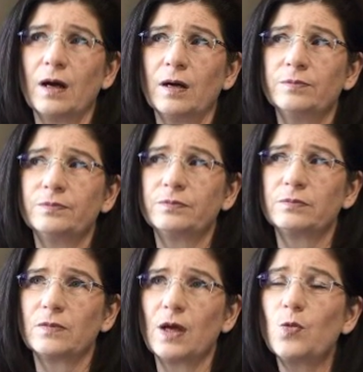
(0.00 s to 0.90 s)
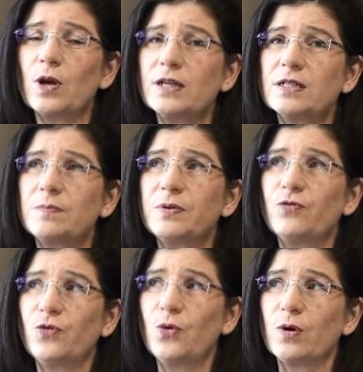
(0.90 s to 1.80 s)
And what I did
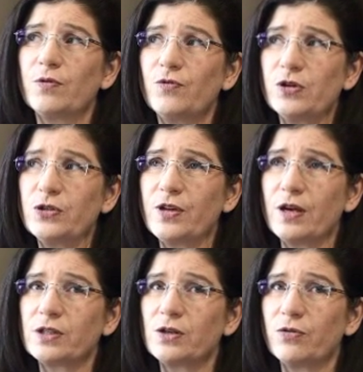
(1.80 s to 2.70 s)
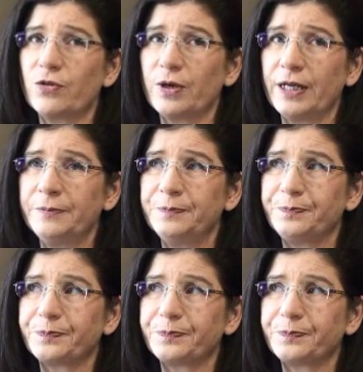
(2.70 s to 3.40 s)
before 2003,